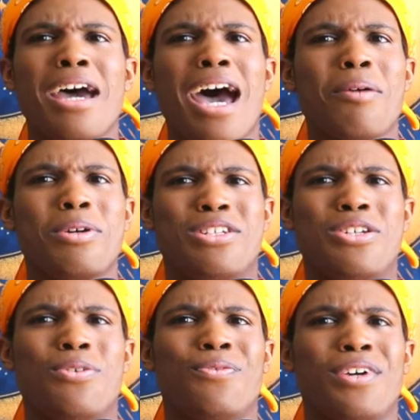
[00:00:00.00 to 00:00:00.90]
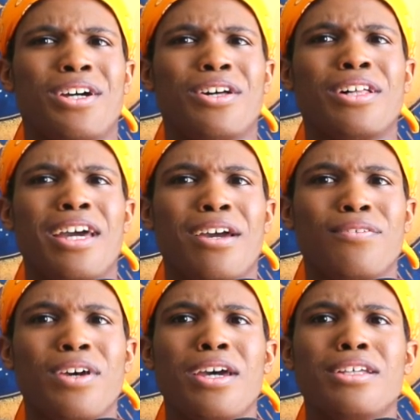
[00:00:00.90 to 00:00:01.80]
how would you feel
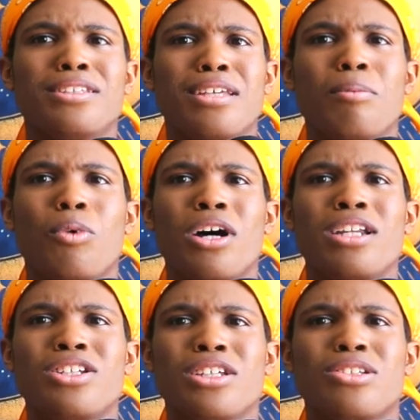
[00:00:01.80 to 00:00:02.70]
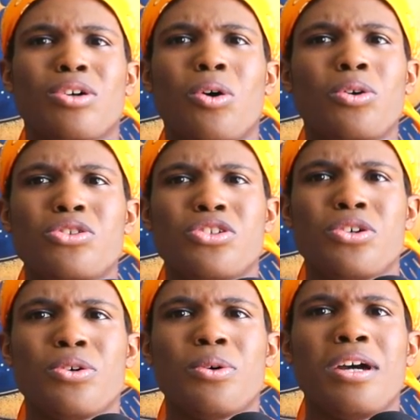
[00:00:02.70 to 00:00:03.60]
if someone just told
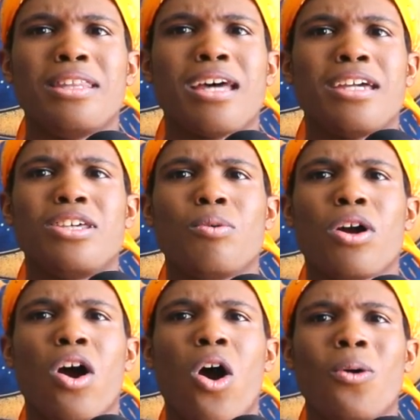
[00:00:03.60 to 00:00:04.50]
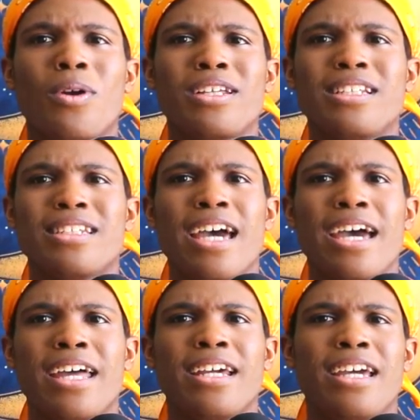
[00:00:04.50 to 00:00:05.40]
you that you are already
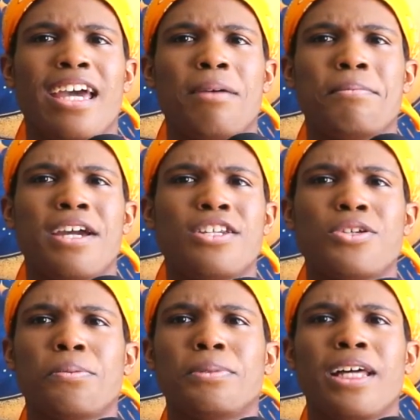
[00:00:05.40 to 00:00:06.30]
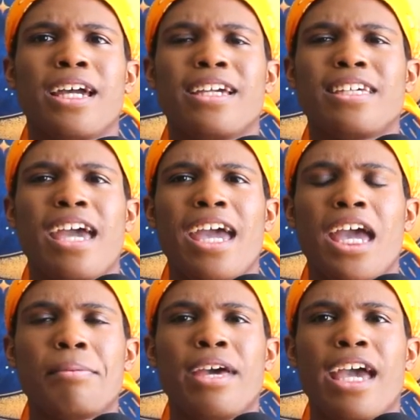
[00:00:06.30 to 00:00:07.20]
dead and made you play a
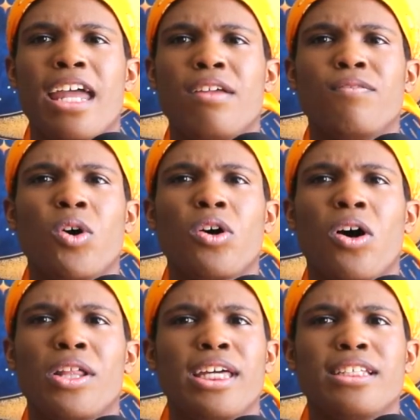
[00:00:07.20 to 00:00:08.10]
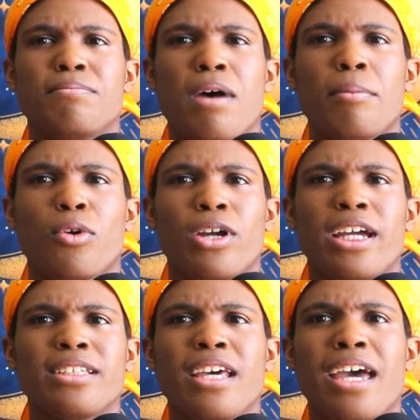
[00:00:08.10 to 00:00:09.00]
game and invoke all these
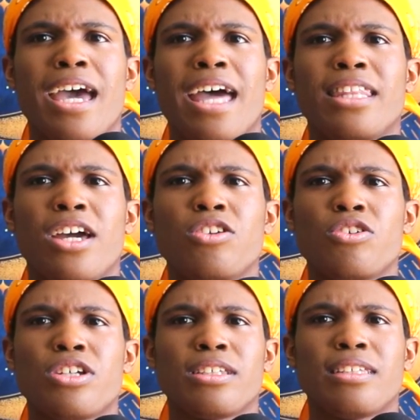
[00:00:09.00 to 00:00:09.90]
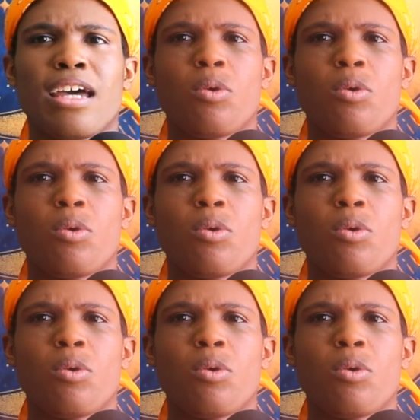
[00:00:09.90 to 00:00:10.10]
memories, and then you're just like,